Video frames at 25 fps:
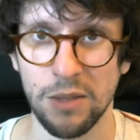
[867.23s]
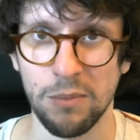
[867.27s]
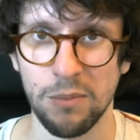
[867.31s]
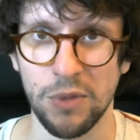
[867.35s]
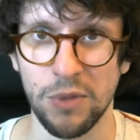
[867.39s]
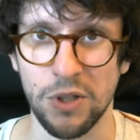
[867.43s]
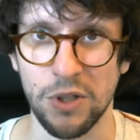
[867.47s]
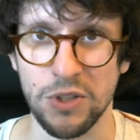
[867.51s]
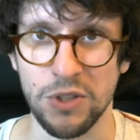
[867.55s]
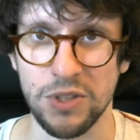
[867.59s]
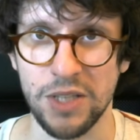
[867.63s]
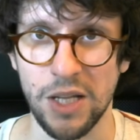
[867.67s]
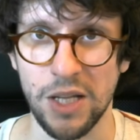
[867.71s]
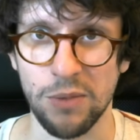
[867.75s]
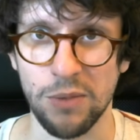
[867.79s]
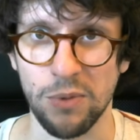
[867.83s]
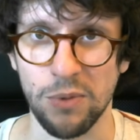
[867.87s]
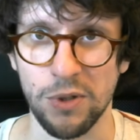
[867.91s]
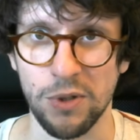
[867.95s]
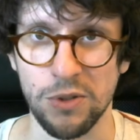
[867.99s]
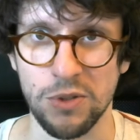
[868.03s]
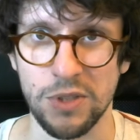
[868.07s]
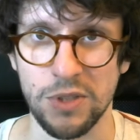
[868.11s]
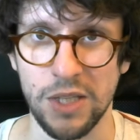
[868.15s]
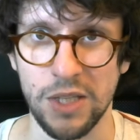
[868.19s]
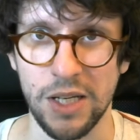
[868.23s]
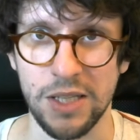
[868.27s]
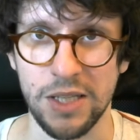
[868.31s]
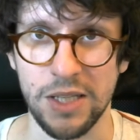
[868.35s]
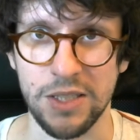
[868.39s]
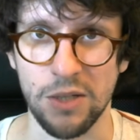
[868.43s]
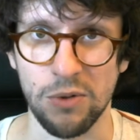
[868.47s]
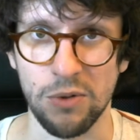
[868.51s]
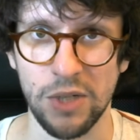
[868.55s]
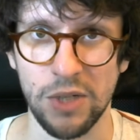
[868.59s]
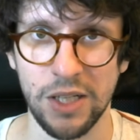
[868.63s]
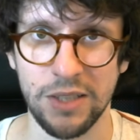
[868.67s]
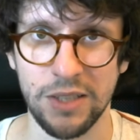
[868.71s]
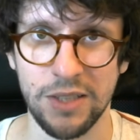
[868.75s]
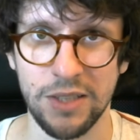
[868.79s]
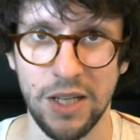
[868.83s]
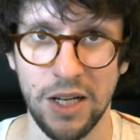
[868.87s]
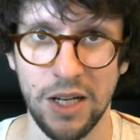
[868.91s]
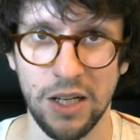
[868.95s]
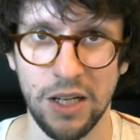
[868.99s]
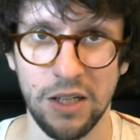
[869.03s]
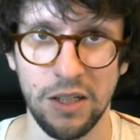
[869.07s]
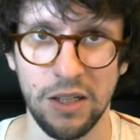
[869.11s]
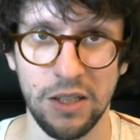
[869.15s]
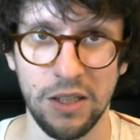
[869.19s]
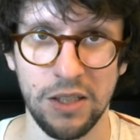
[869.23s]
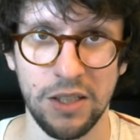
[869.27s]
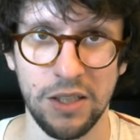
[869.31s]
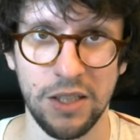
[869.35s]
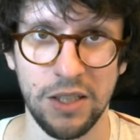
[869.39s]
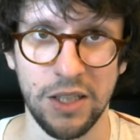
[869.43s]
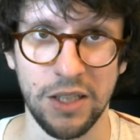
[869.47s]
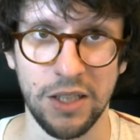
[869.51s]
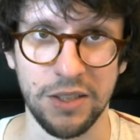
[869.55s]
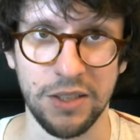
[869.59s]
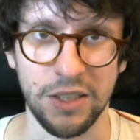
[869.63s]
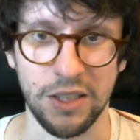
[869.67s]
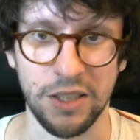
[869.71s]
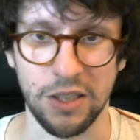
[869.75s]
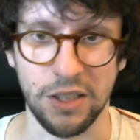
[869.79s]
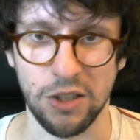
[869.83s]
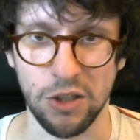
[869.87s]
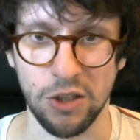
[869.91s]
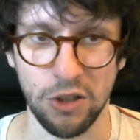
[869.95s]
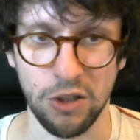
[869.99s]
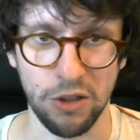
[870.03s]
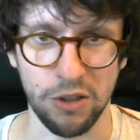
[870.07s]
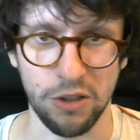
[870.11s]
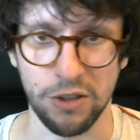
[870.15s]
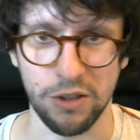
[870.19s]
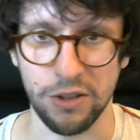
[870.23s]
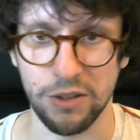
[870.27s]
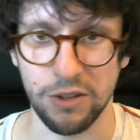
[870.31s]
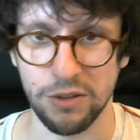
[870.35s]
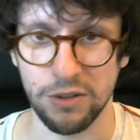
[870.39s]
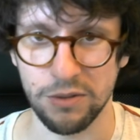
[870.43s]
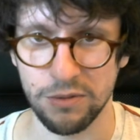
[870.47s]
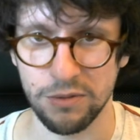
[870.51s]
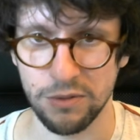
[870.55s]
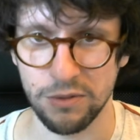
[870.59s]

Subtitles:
because that one just takes a rectangle and then a color.